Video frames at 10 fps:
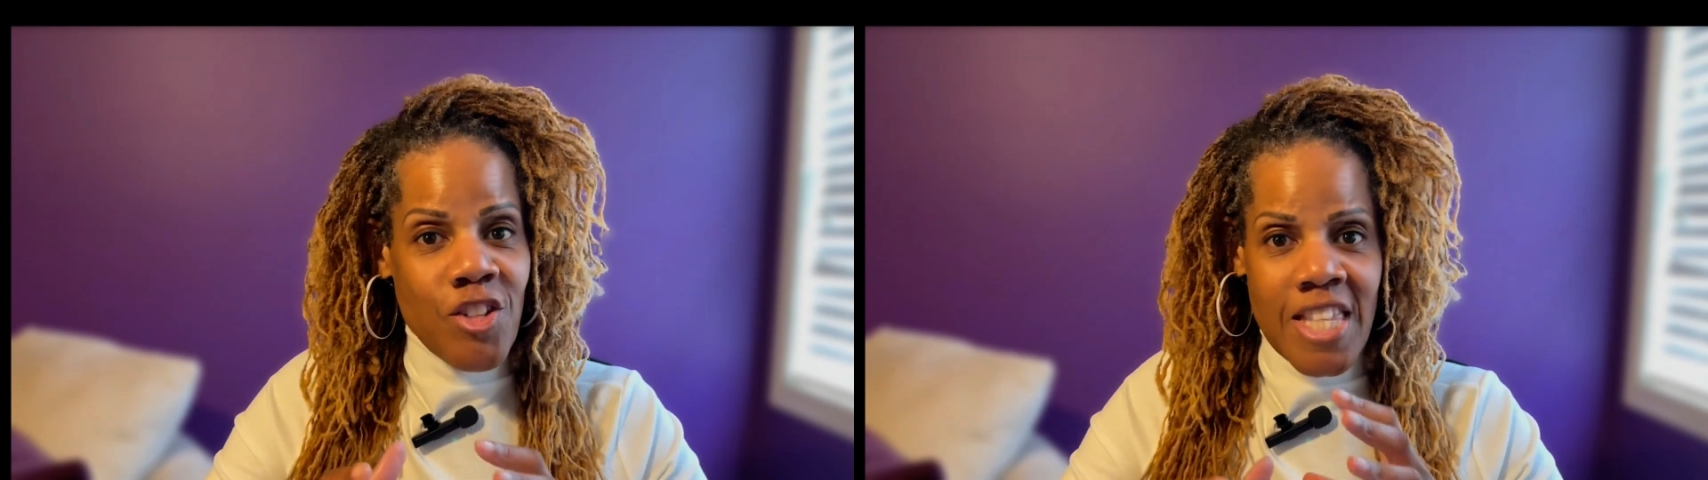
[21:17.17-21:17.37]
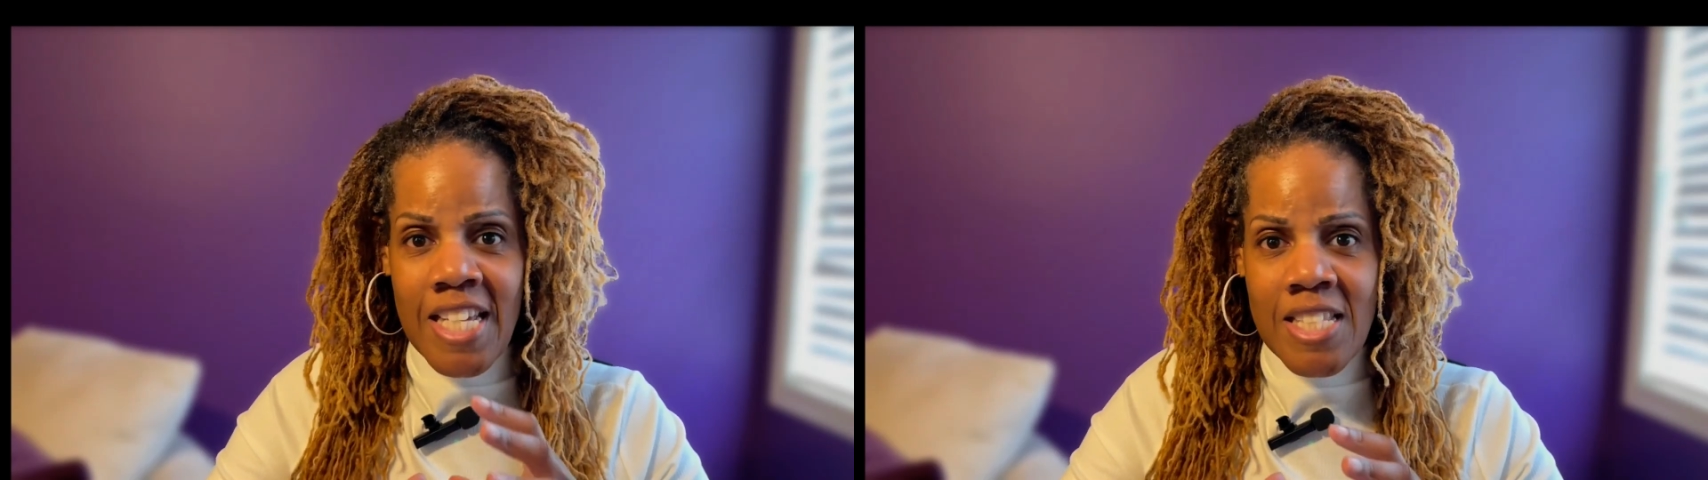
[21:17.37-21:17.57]

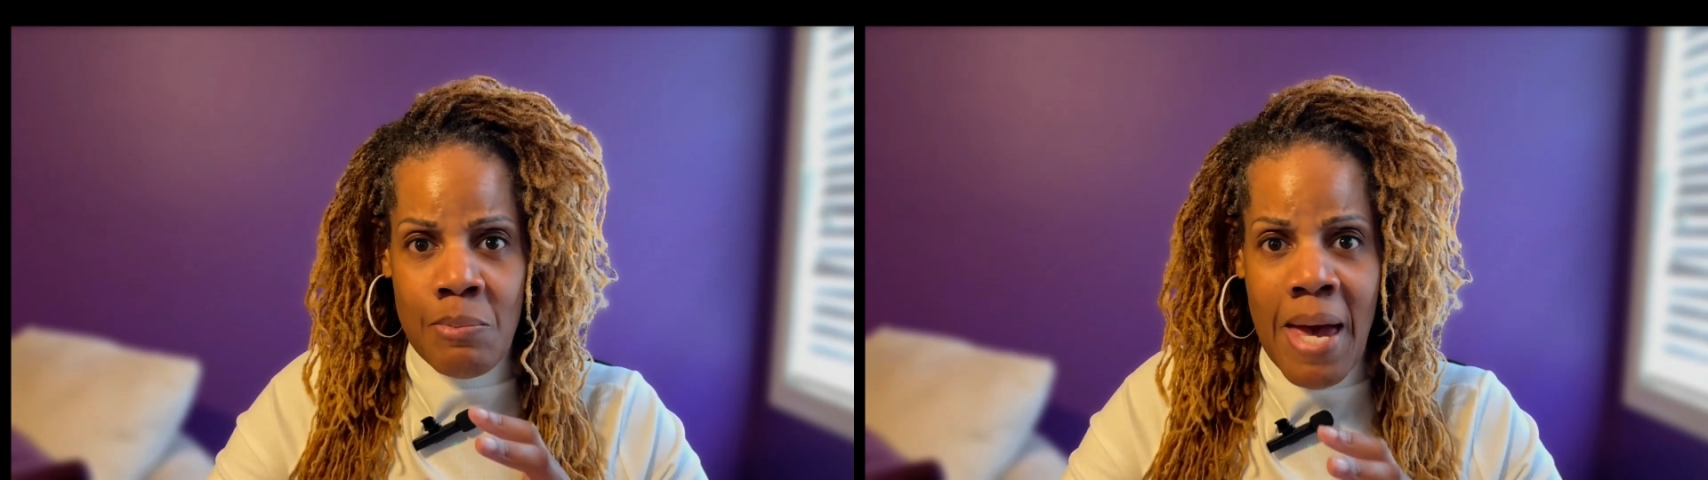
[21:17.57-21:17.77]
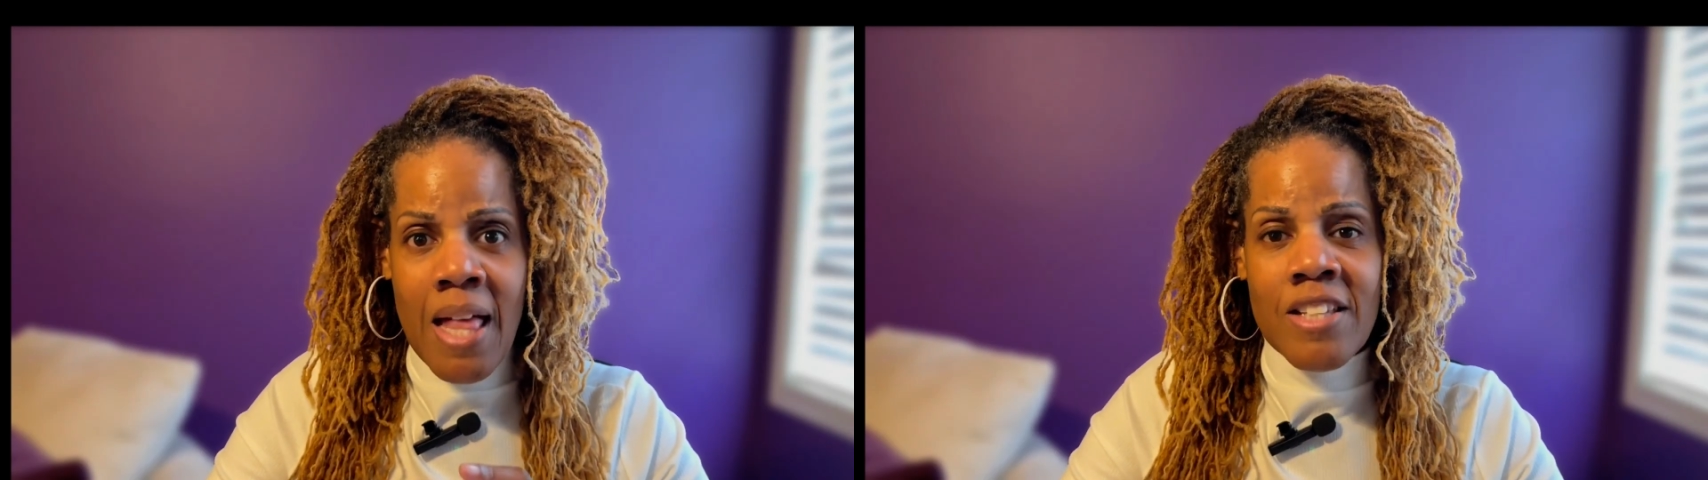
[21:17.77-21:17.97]

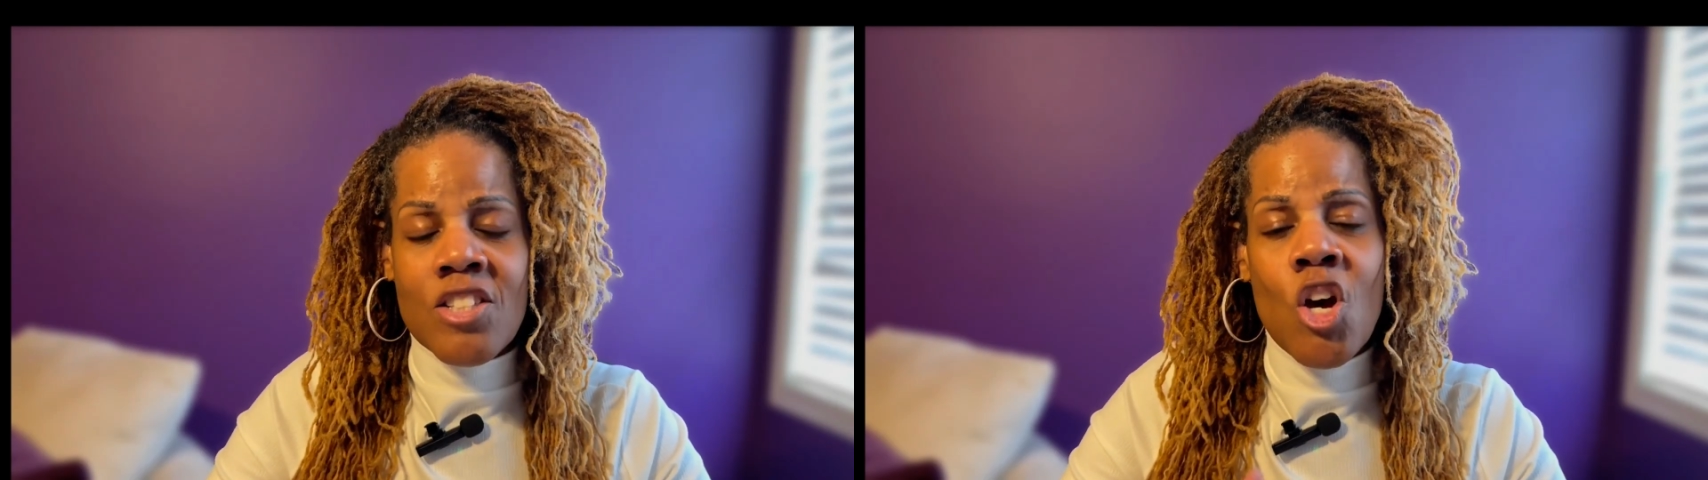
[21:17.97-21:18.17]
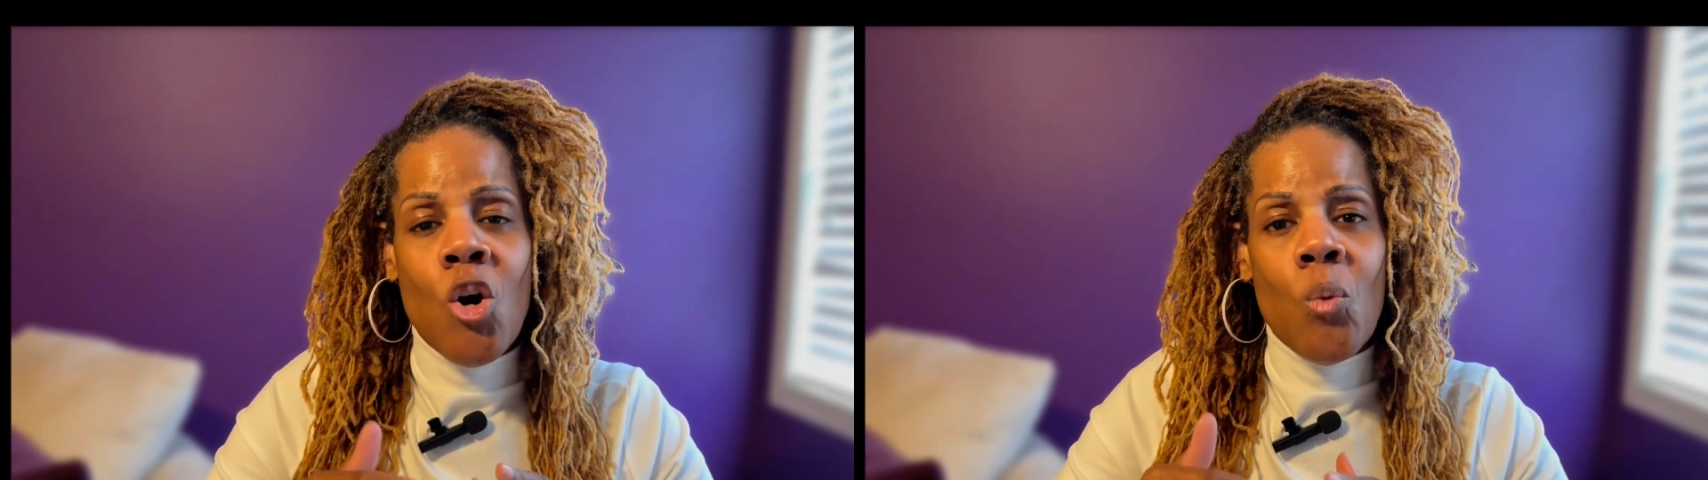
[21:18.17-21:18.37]
Everything's a
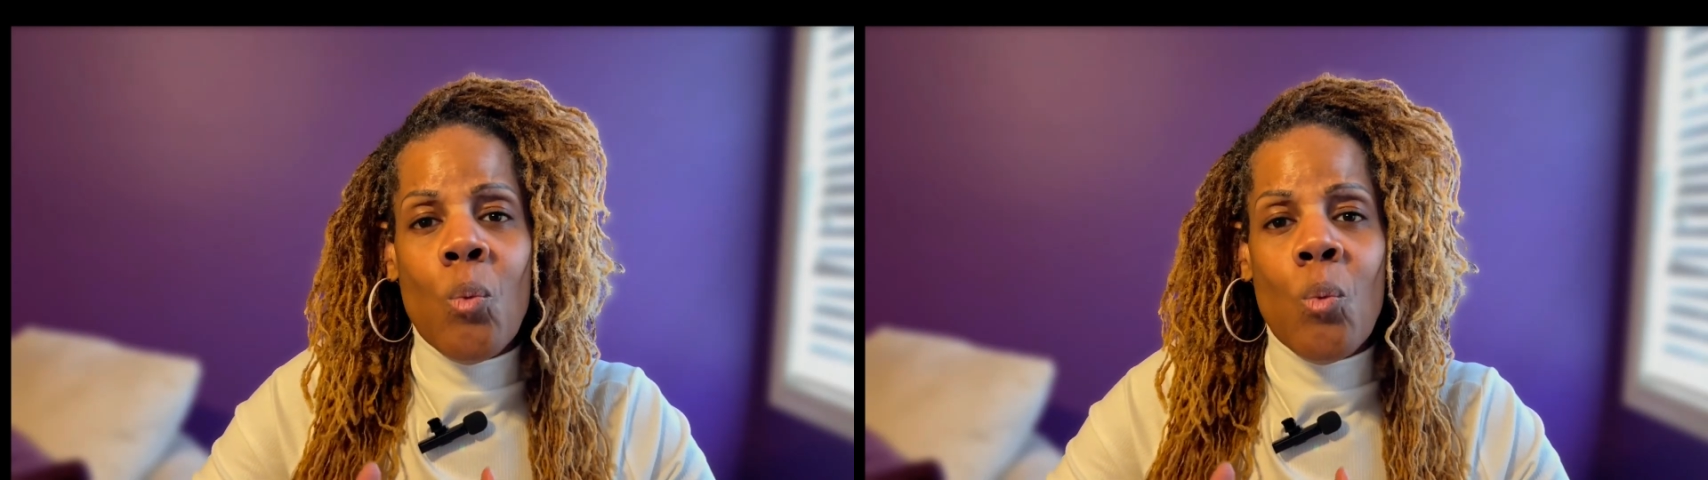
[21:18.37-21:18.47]
balance.